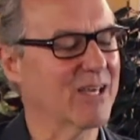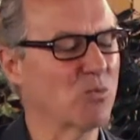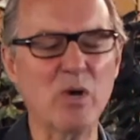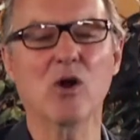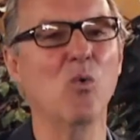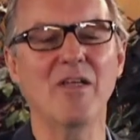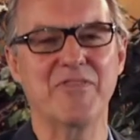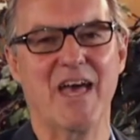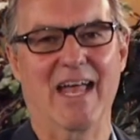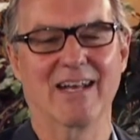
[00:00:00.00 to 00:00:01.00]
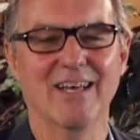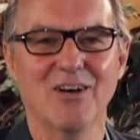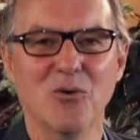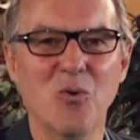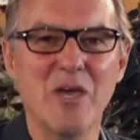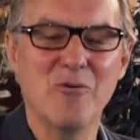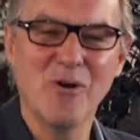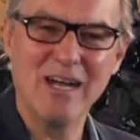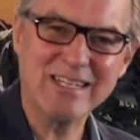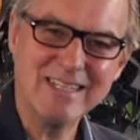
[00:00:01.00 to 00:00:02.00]
And we don't want that. We
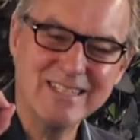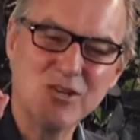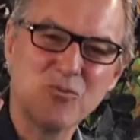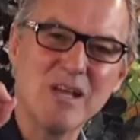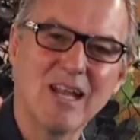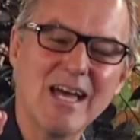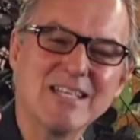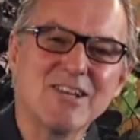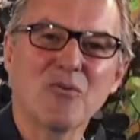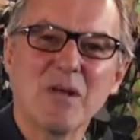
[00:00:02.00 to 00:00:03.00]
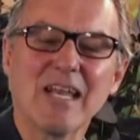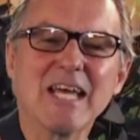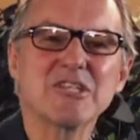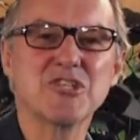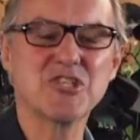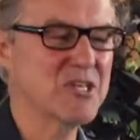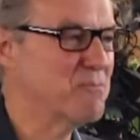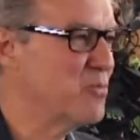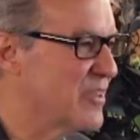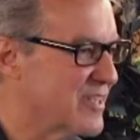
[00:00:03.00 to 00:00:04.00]
want to realize our
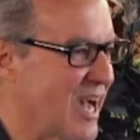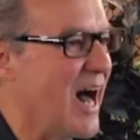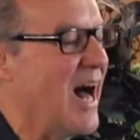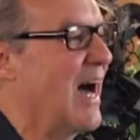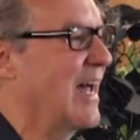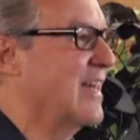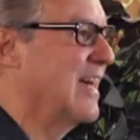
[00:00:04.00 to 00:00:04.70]
relationship with God.